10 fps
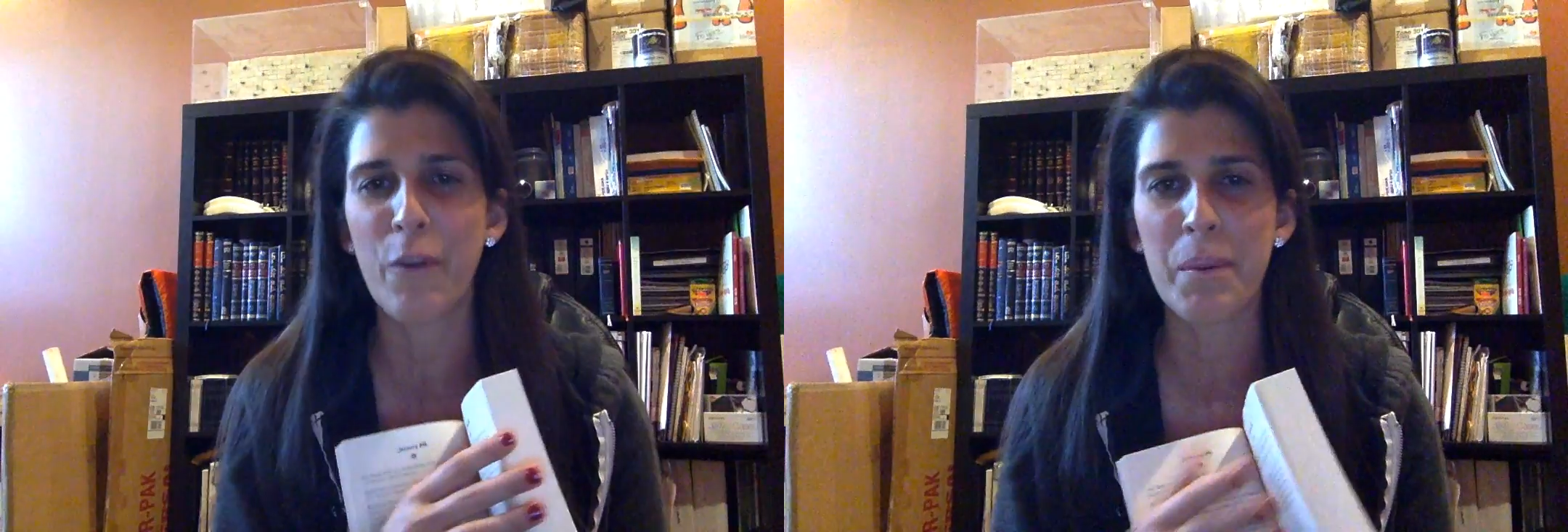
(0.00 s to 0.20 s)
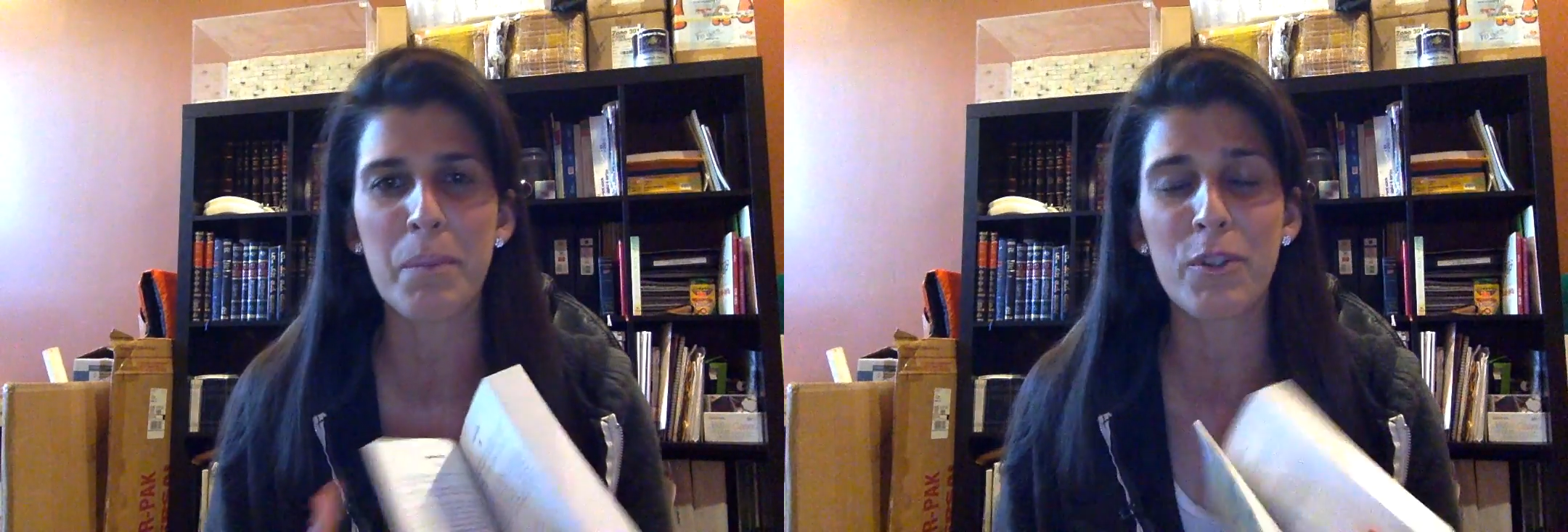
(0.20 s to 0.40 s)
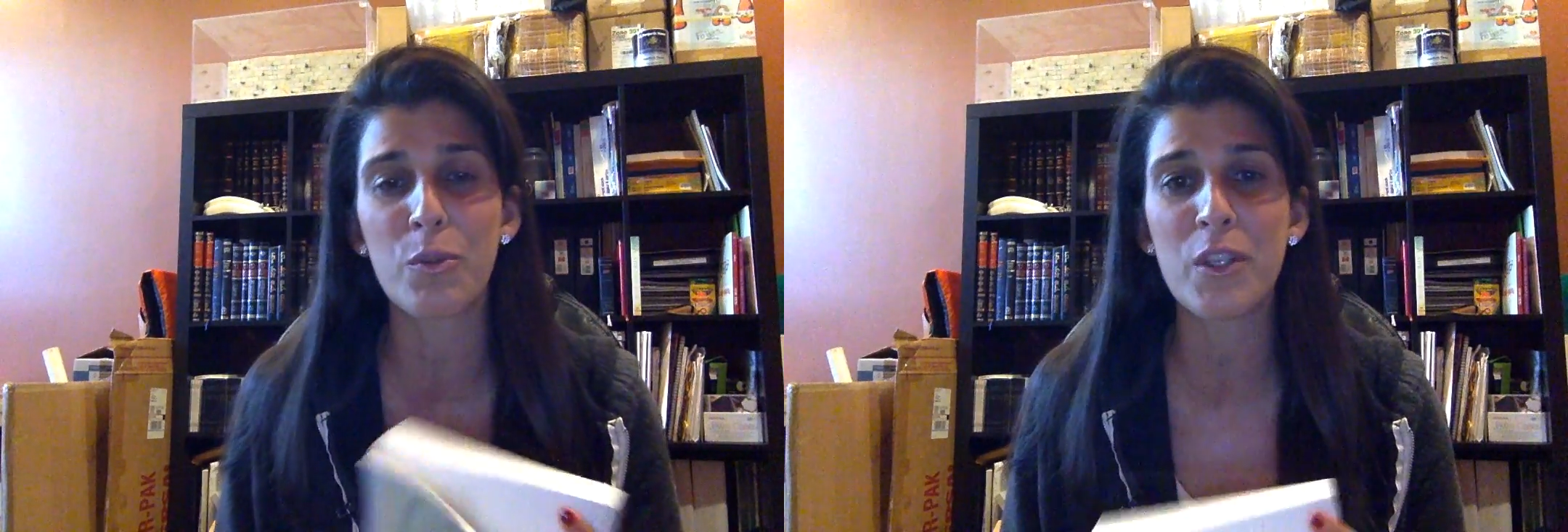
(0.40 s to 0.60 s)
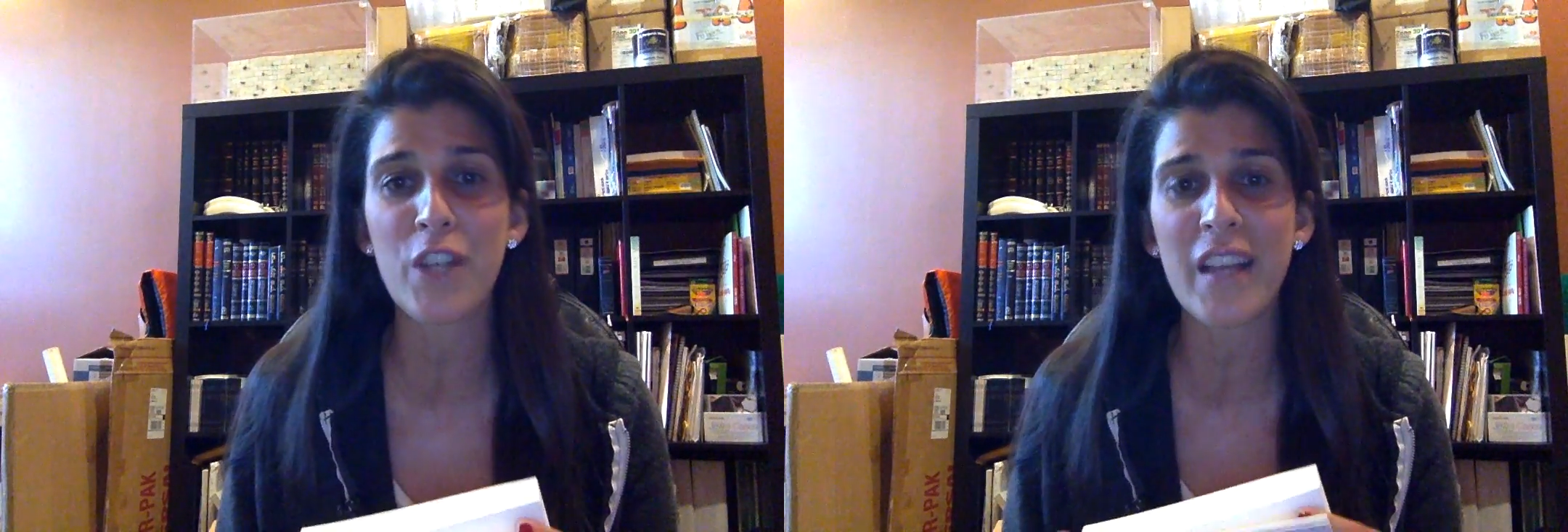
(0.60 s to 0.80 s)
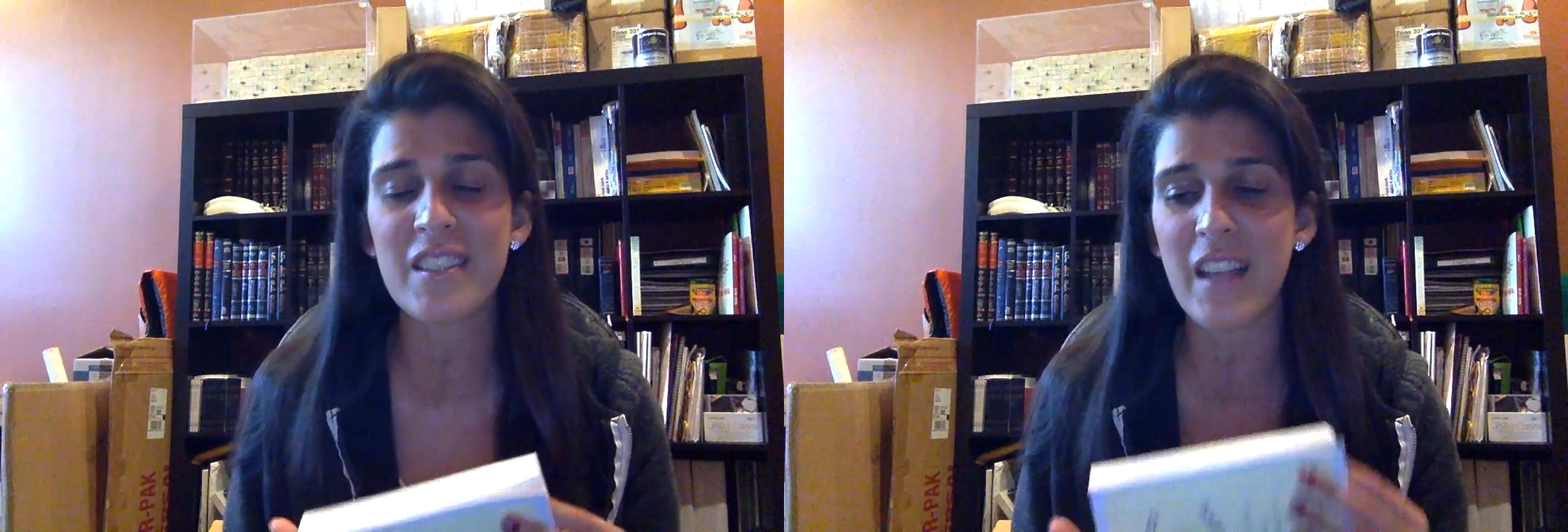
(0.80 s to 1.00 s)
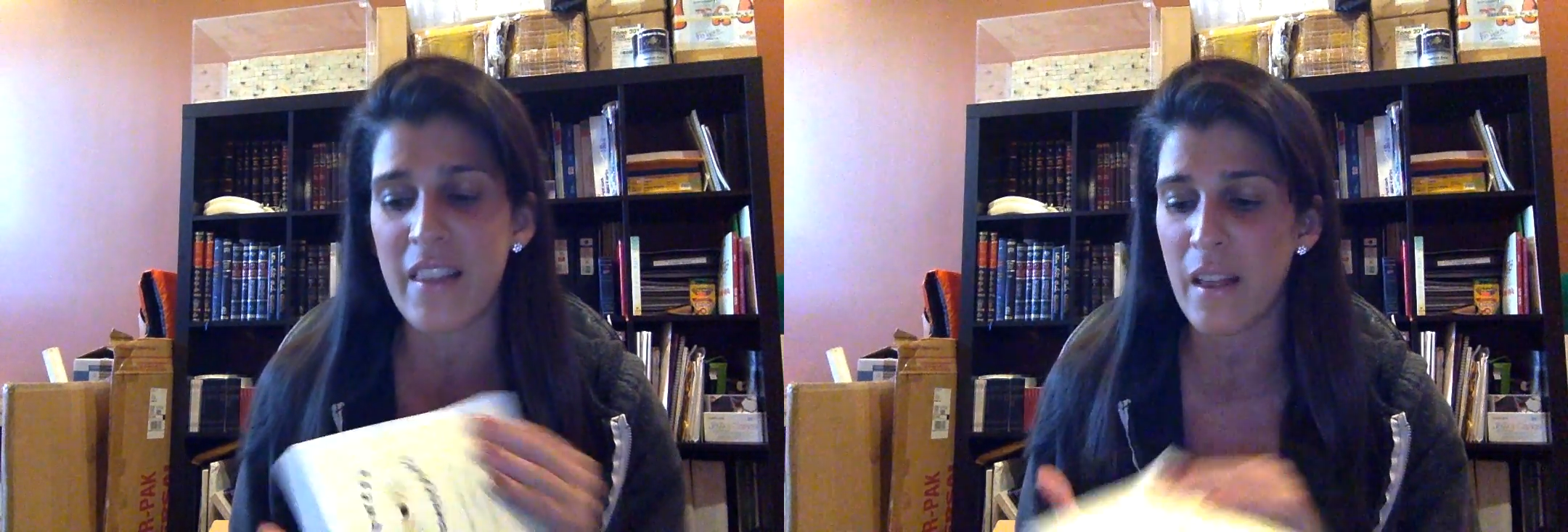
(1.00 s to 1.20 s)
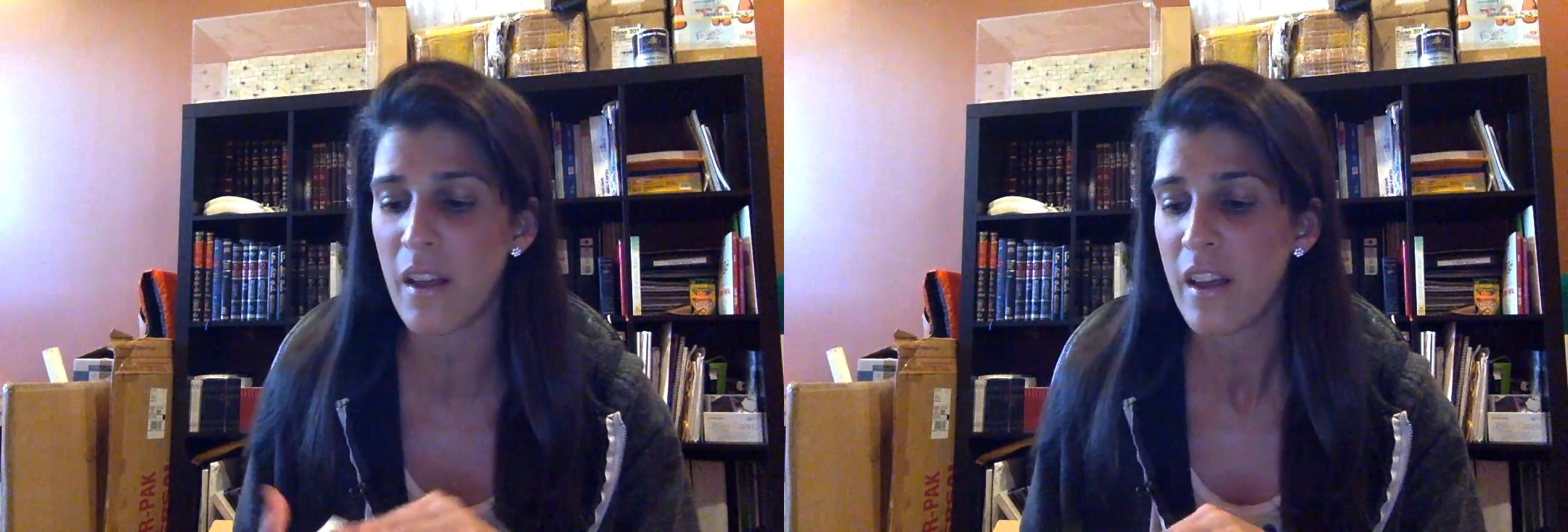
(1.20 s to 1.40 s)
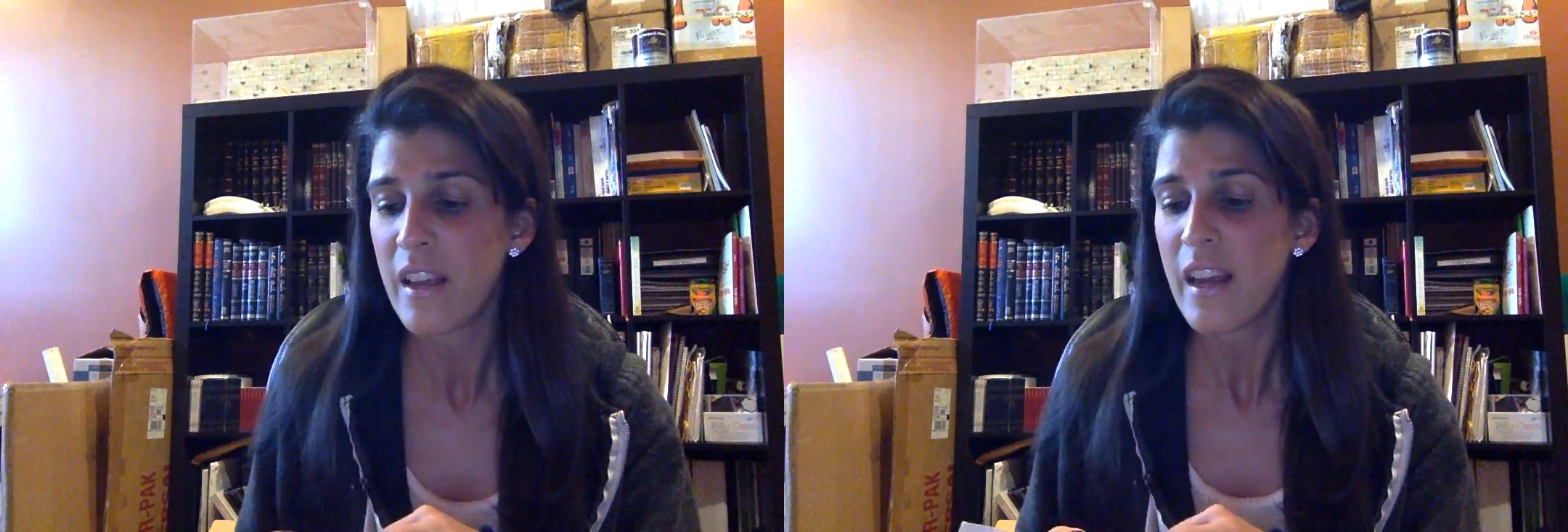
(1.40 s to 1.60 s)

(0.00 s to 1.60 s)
for people to ingest. And the